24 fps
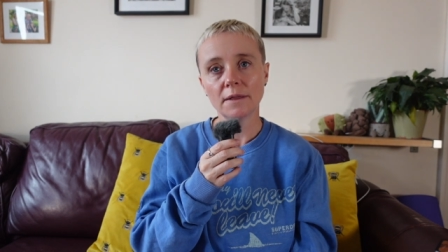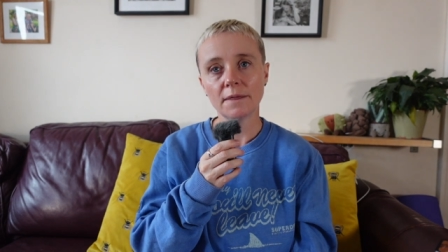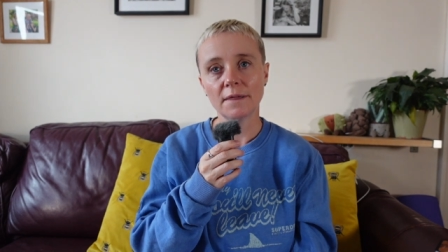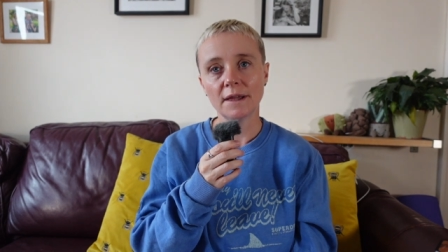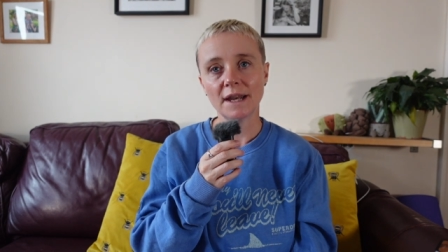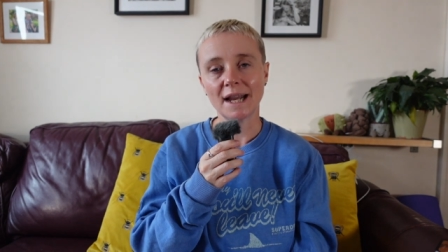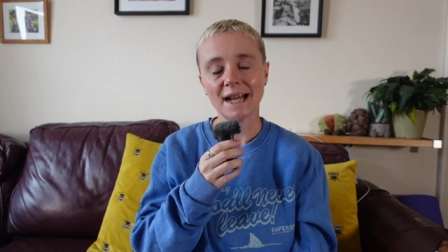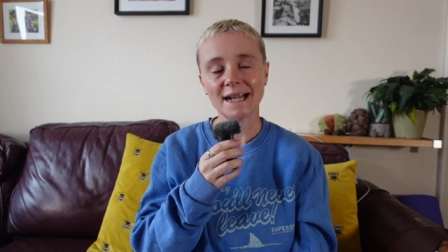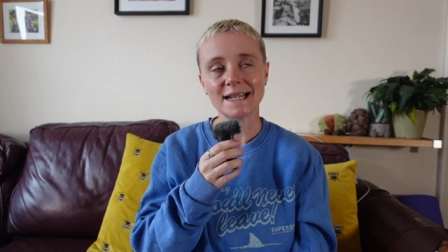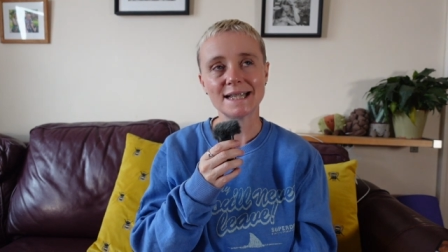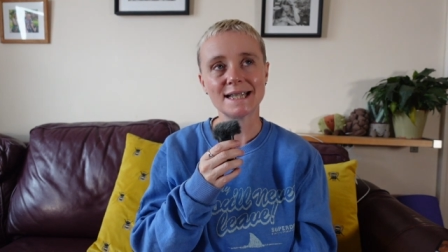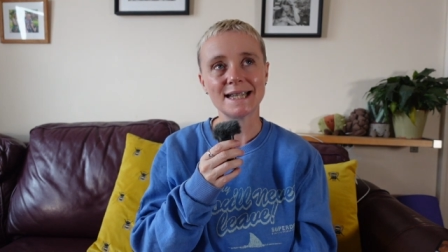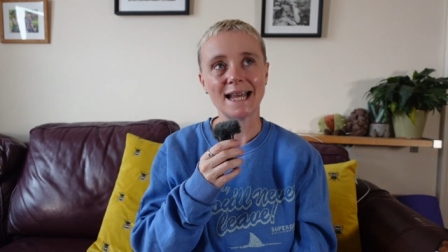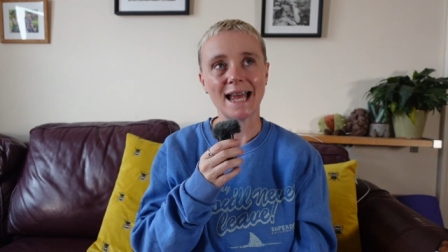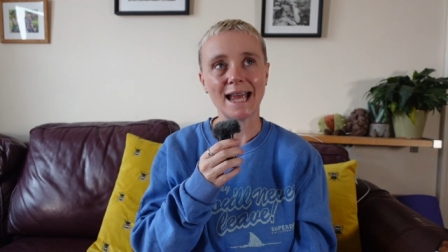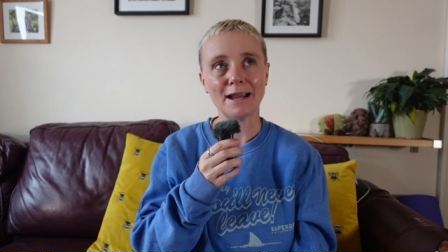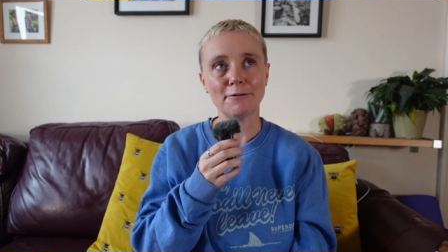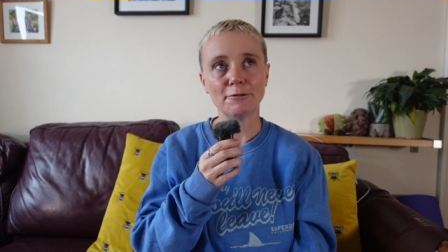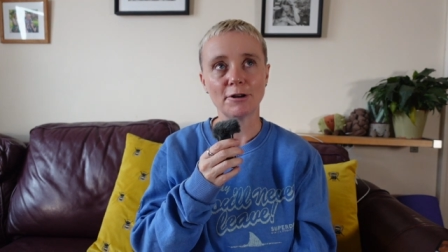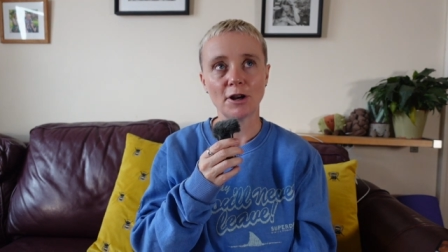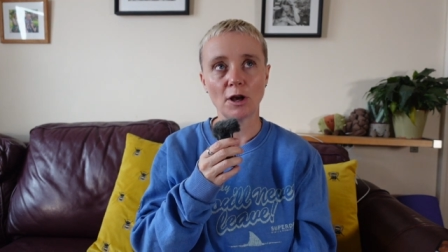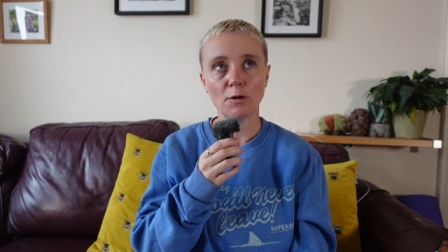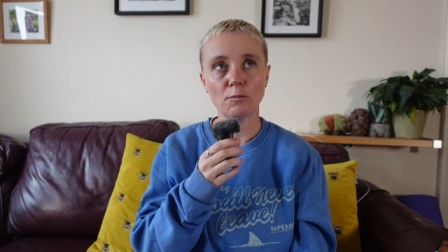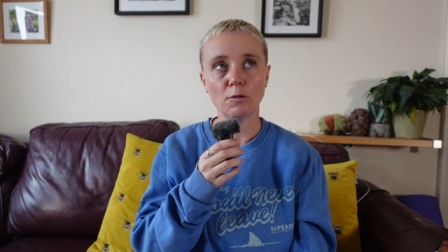the next day
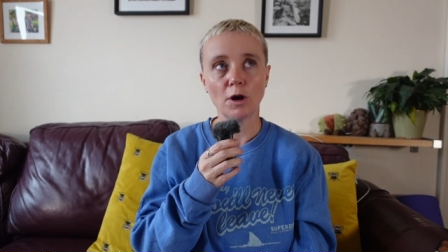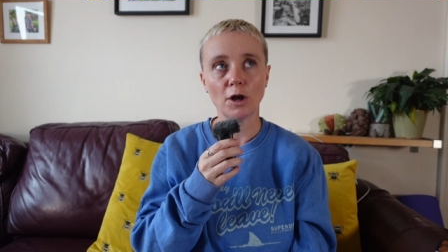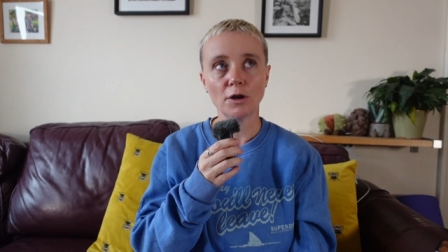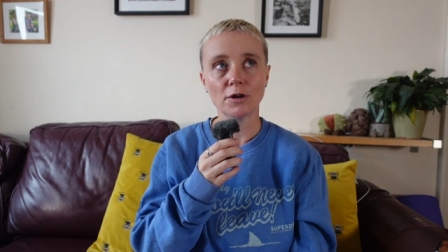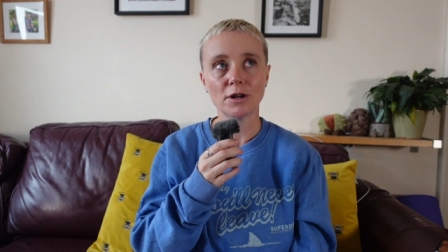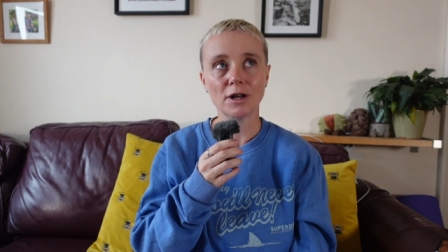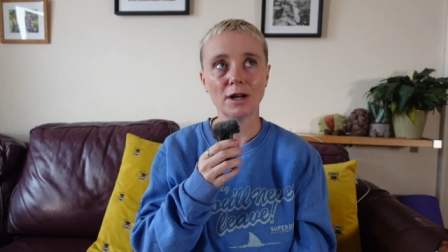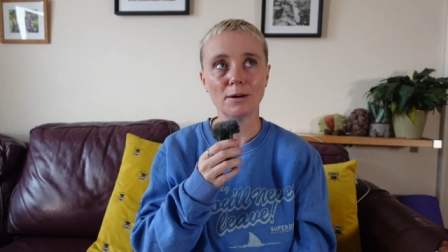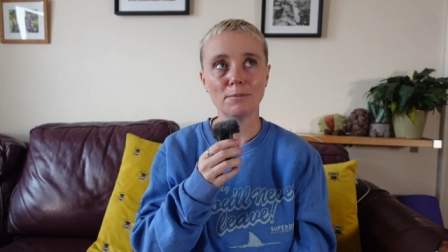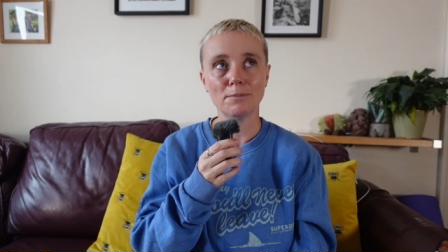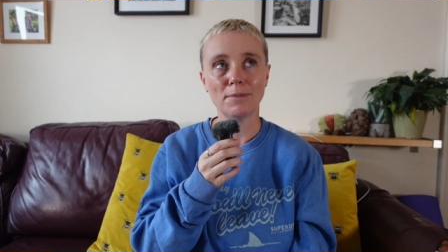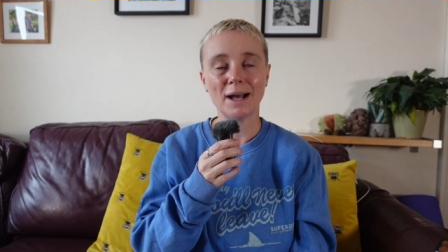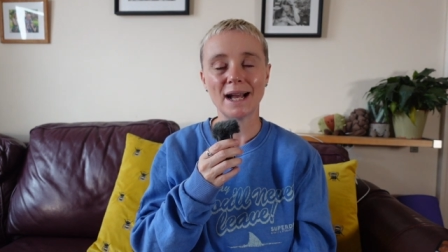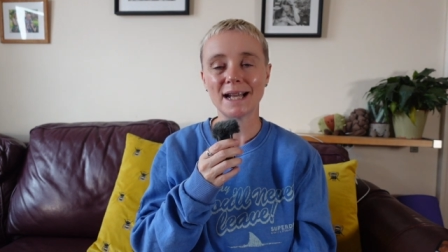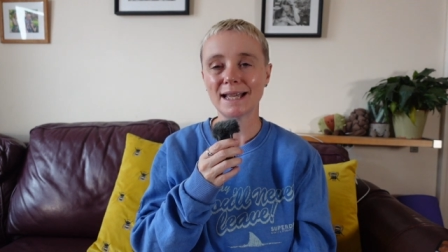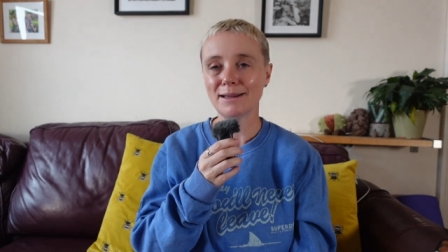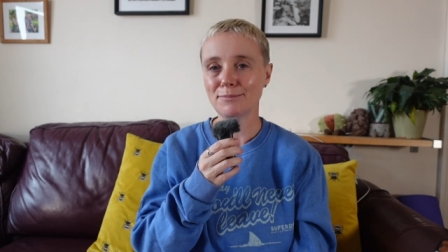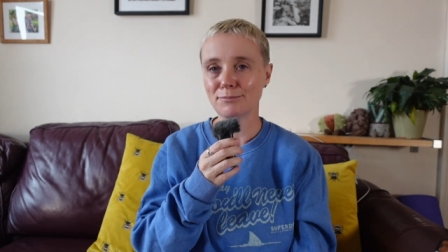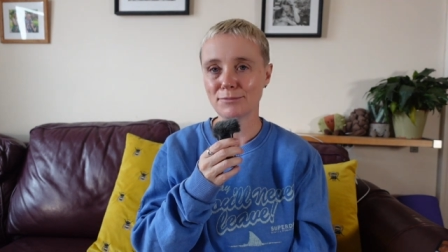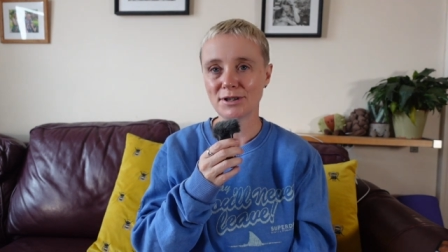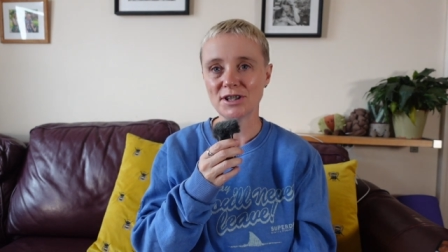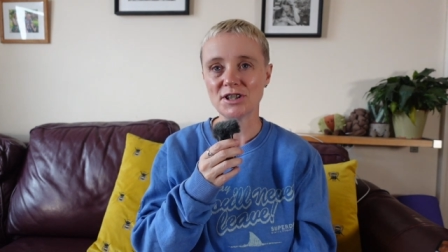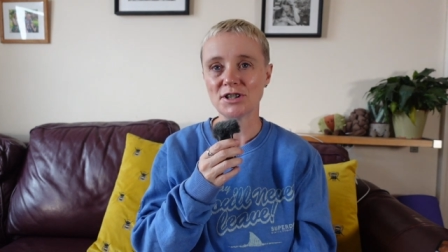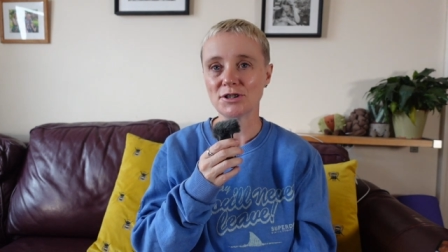when I woke up back
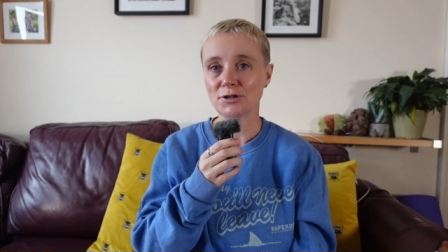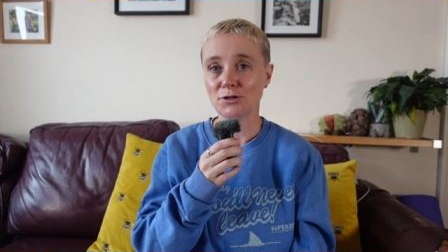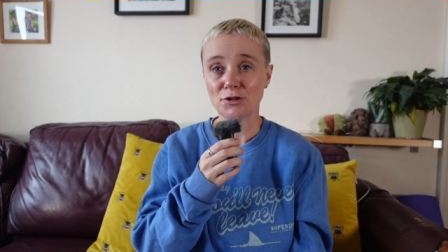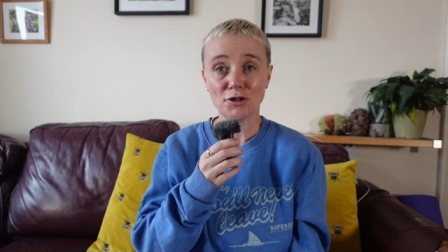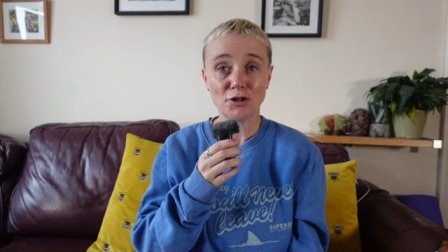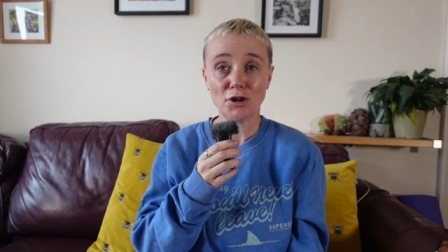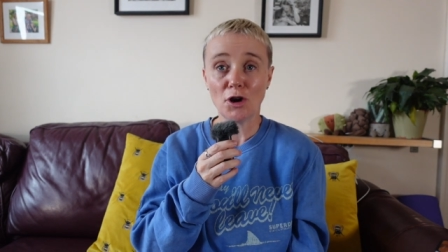in Bristol,